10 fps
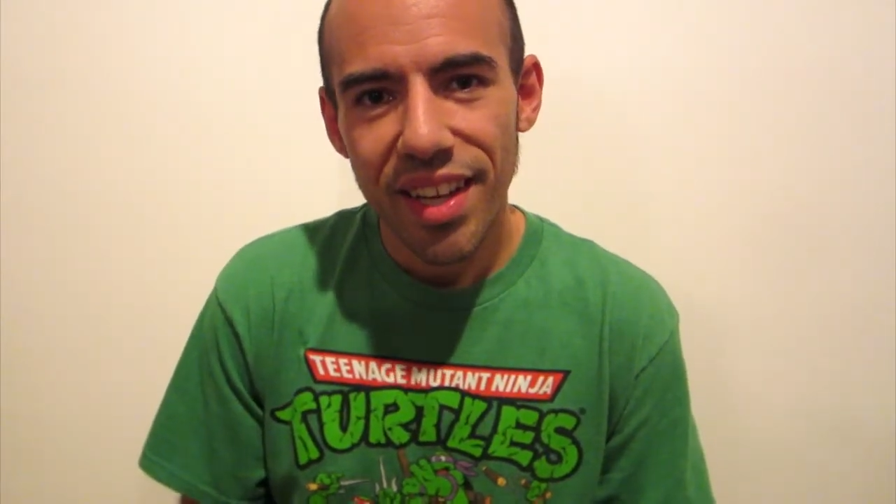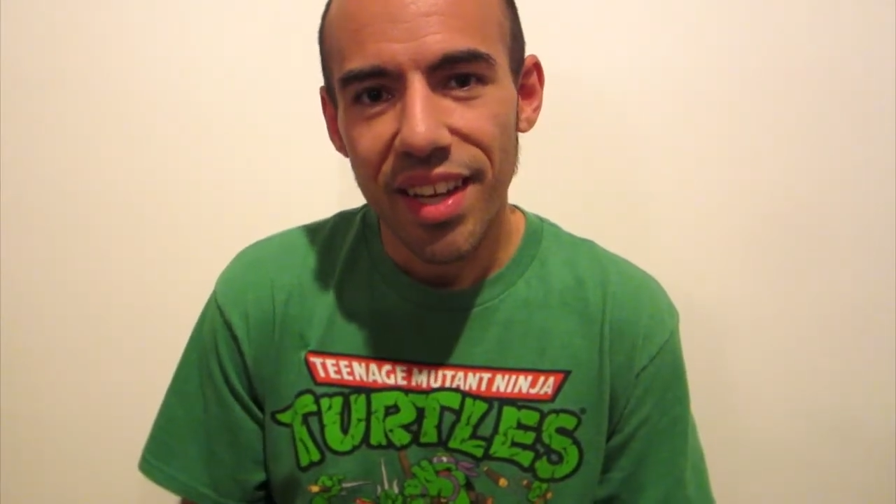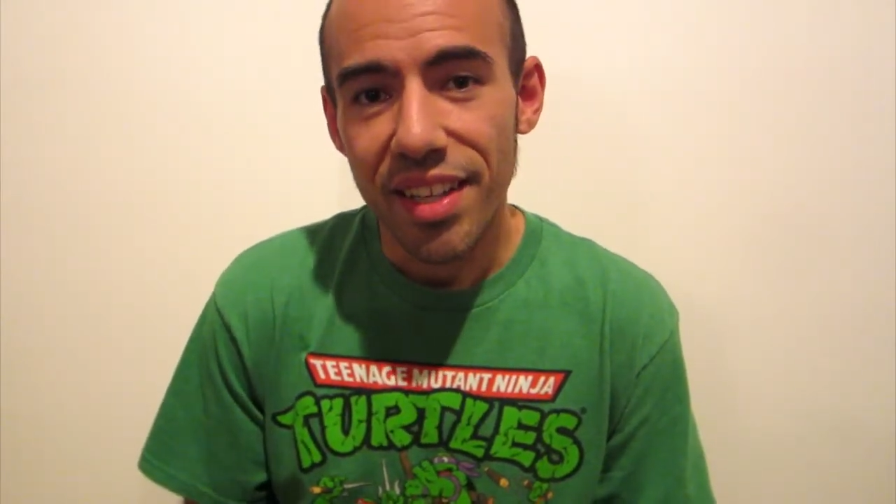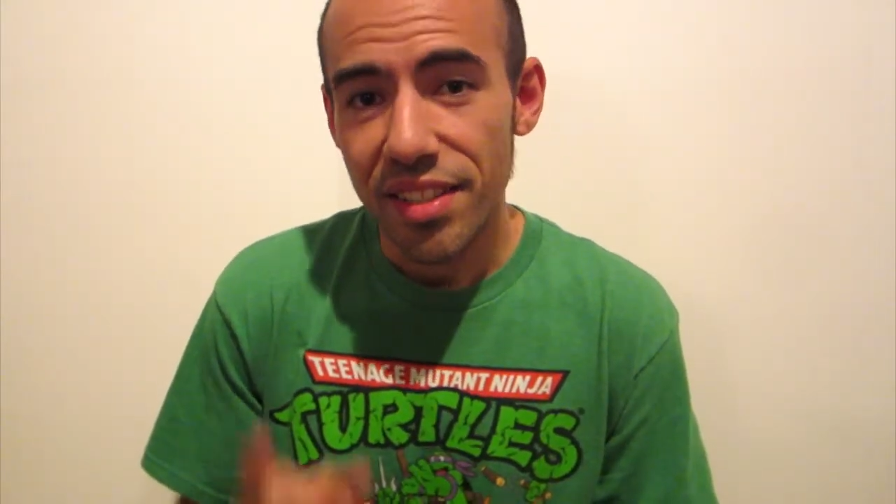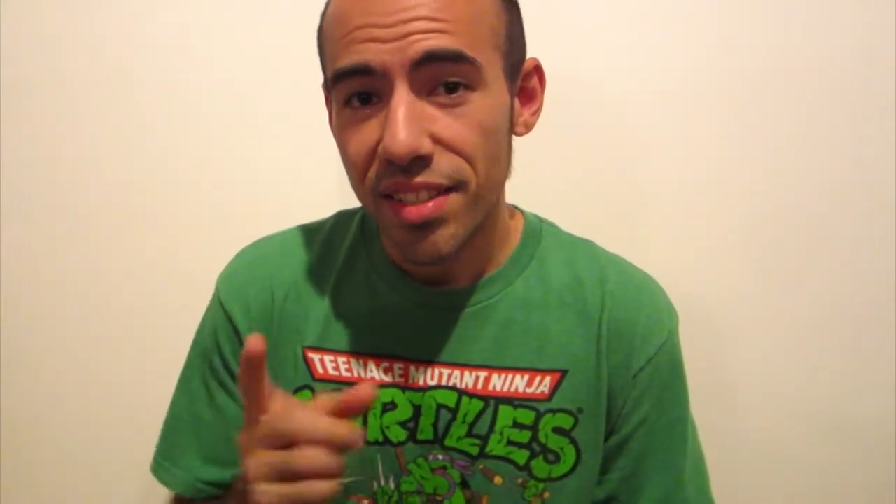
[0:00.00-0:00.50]

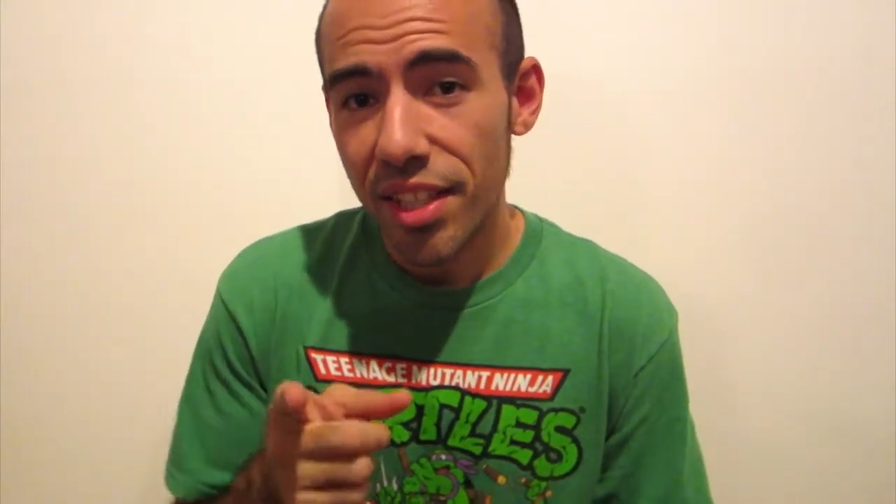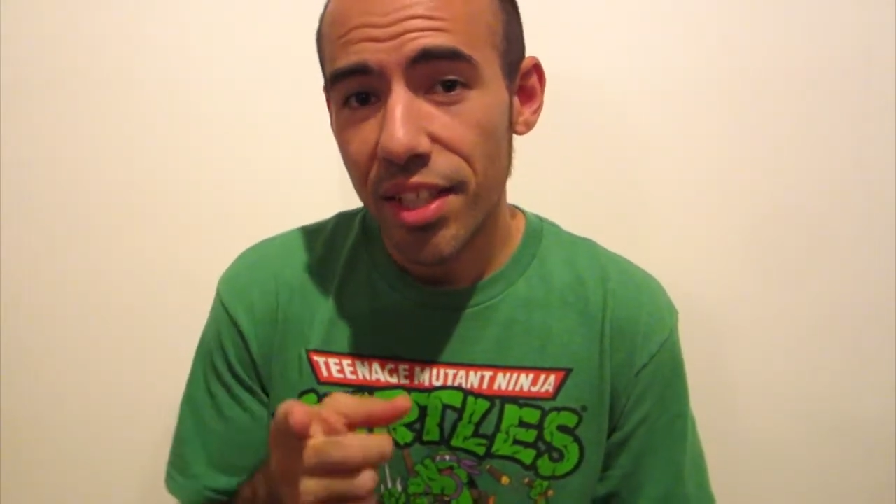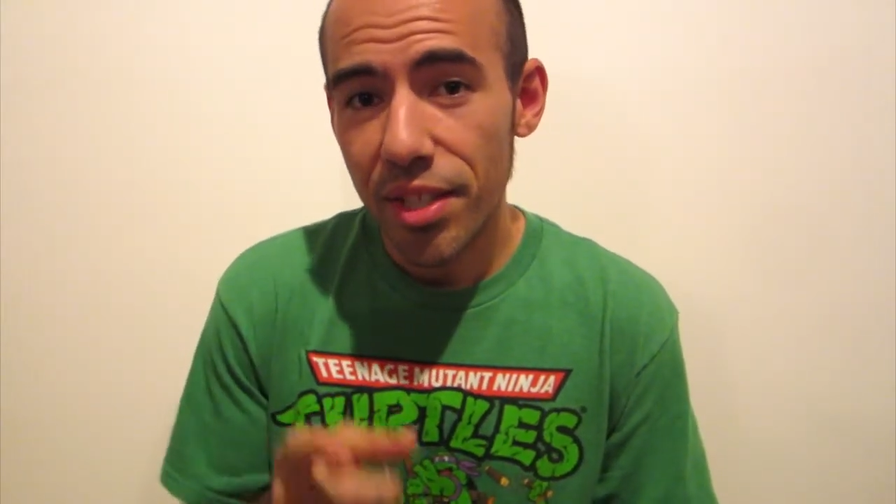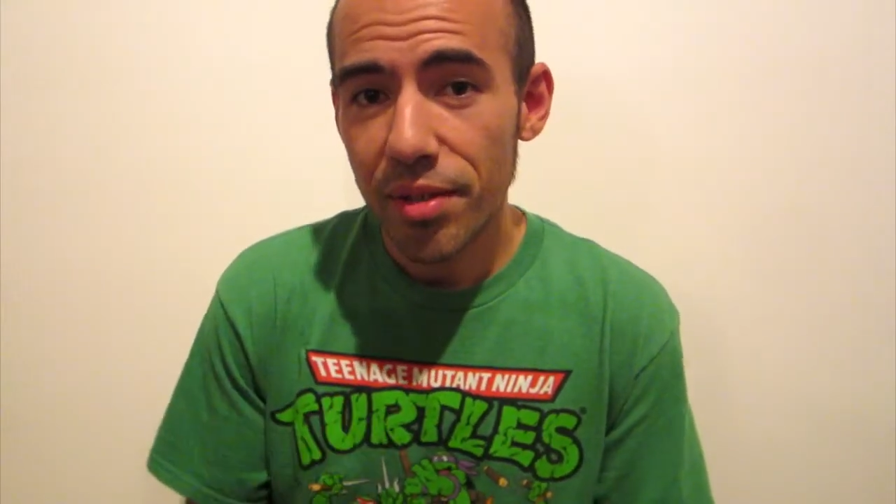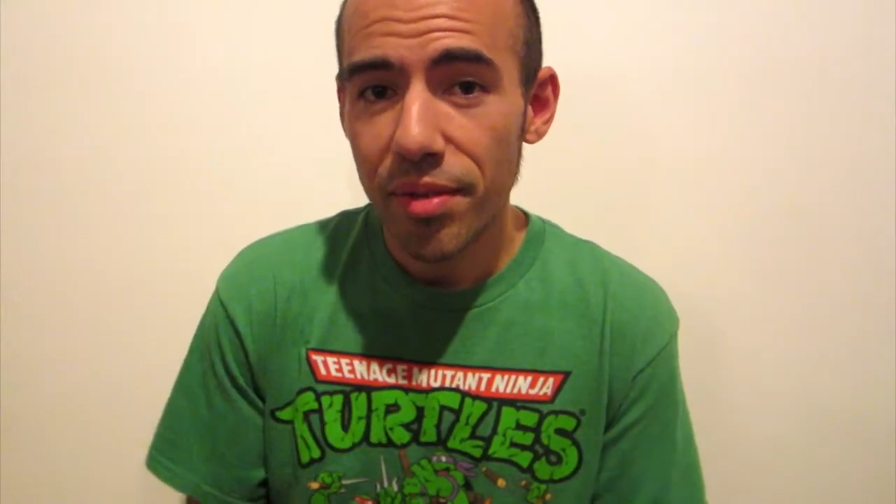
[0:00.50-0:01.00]
and see
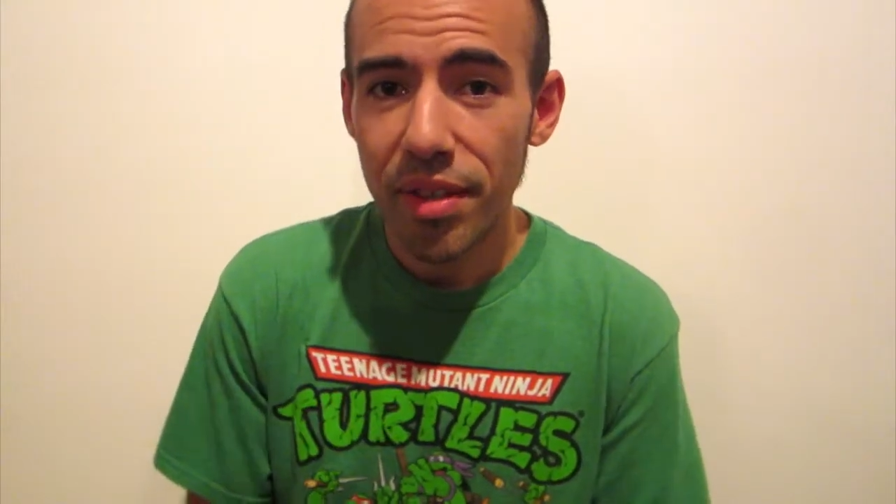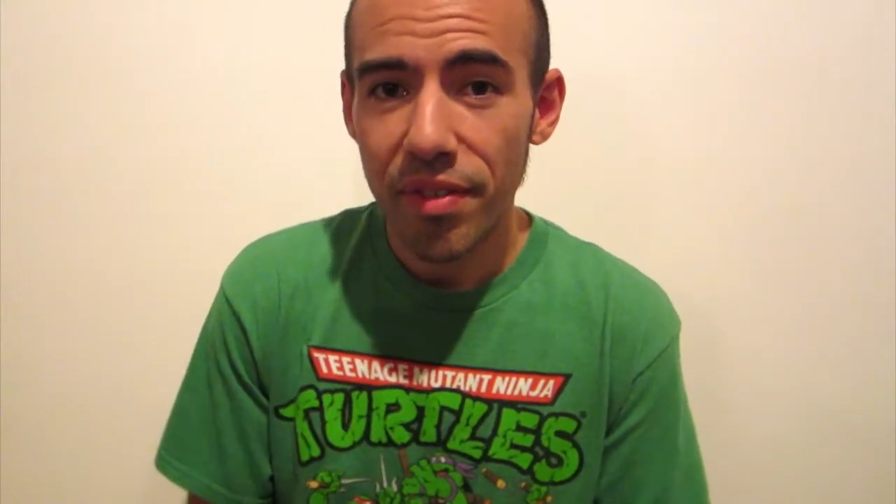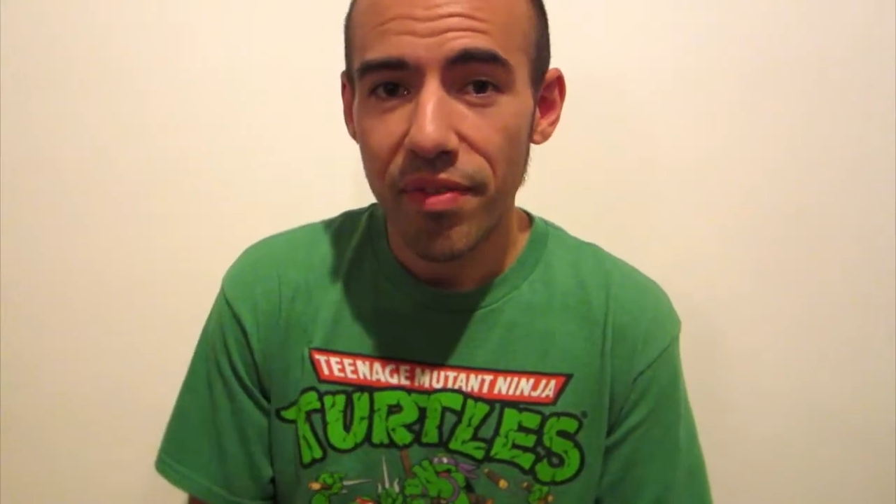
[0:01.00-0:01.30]
you